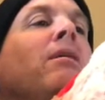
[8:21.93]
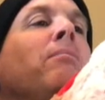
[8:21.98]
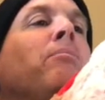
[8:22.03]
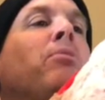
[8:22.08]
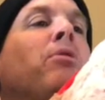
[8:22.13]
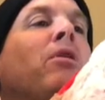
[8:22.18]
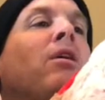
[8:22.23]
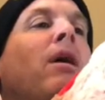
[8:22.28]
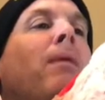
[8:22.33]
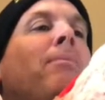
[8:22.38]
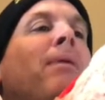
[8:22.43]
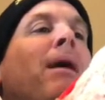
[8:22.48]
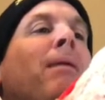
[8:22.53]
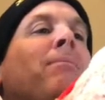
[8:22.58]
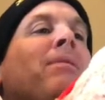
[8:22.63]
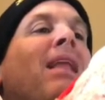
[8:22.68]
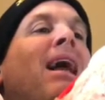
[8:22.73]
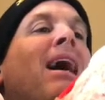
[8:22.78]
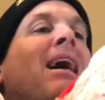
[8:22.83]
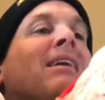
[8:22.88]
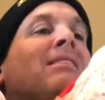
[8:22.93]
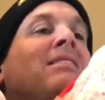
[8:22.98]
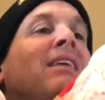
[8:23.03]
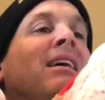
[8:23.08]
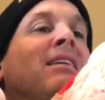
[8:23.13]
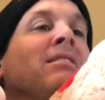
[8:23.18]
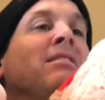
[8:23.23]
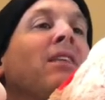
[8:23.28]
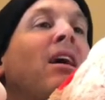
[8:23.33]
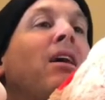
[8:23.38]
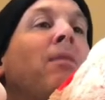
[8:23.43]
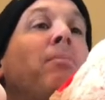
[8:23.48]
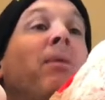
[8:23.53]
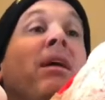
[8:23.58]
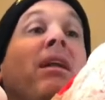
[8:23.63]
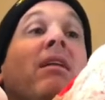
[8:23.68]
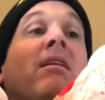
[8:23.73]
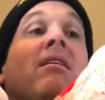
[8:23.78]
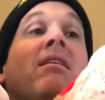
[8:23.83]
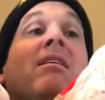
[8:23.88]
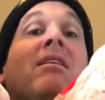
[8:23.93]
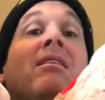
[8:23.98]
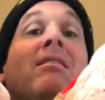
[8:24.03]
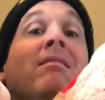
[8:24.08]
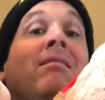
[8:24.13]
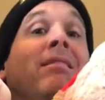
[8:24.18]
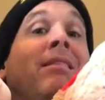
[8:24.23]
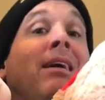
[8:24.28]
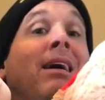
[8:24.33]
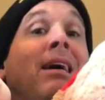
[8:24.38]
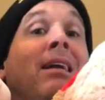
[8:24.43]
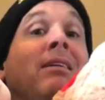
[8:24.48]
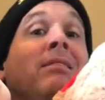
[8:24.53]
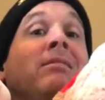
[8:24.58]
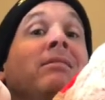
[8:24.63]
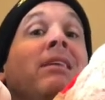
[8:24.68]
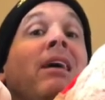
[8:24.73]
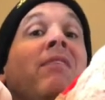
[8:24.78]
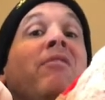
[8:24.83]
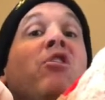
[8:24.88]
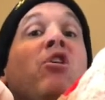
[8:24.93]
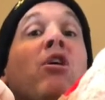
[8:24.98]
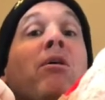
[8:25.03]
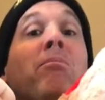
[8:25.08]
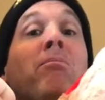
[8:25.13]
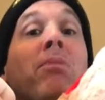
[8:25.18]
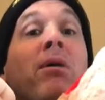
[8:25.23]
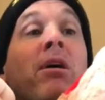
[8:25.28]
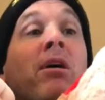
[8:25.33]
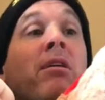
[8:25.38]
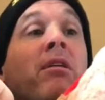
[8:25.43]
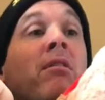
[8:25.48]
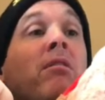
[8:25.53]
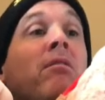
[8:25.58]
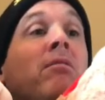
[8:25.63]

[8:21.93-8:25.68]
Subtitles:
put it up on blocks, and tarp it. That'd save you a bundle."